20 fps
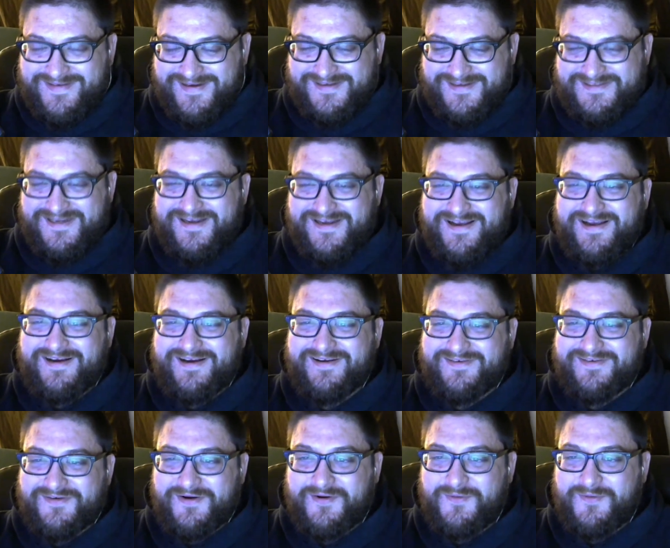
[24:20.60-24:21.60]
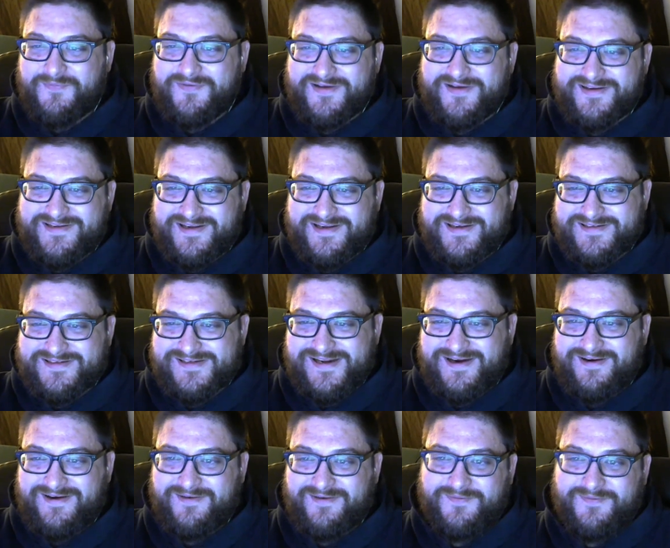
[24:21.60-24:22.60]
Yeah, take care. Hopefully he takes
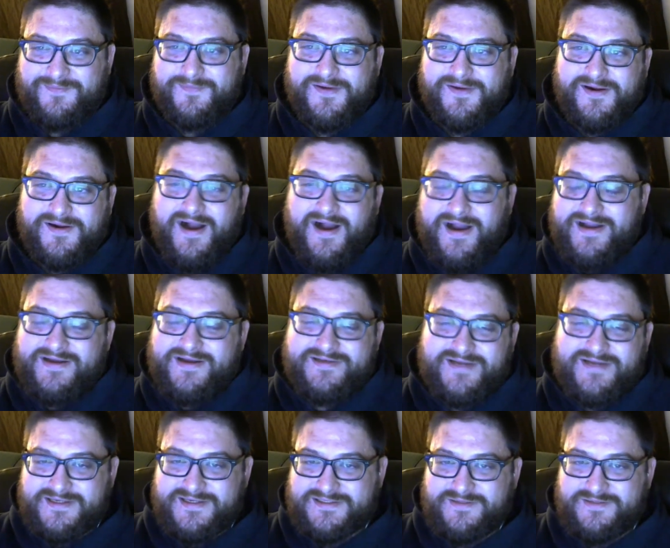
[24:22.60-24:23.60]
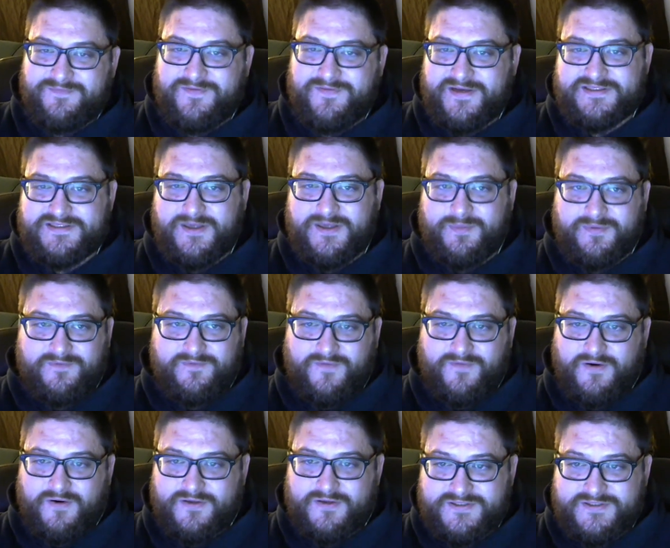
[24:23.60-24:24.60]
care of them. I got Dawson via sub in the
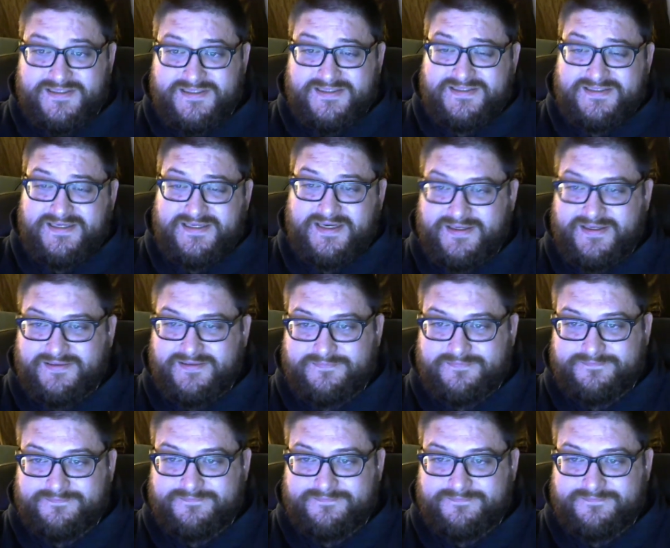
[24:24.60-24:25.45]
first. You said second?